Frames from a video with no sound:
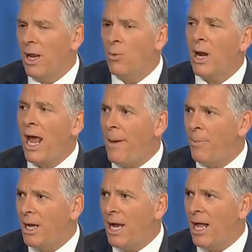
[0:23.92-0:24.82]
And what
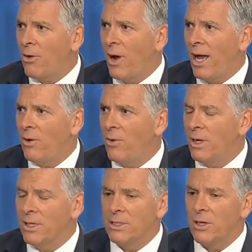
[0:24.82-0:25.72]
happened in Colorado
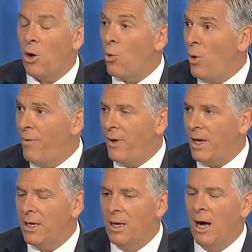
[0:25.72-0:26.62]
is
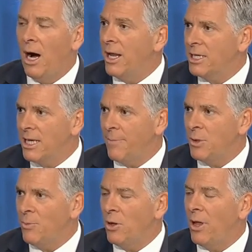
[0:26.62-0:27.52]
horrific,
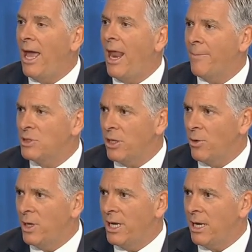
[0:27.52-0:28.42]
unacceptable, and absolutely
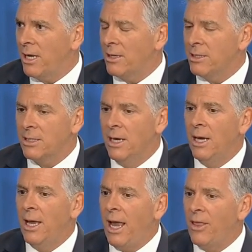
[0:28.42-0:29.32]
ridiculous.
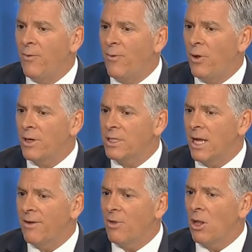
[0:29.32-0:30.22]
And the full
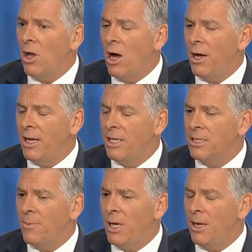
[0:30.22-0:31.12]
extent of the law needs
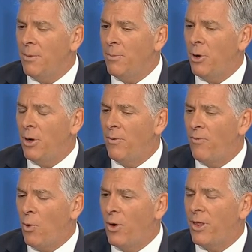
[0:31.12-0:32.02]
to be put
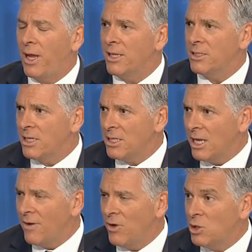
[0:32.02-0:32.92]
forth against this
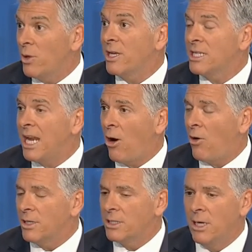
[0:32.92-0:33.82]
individual, this
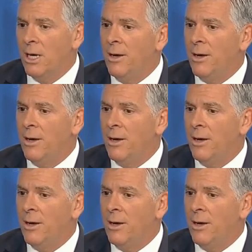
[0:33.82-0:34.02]
terrorist.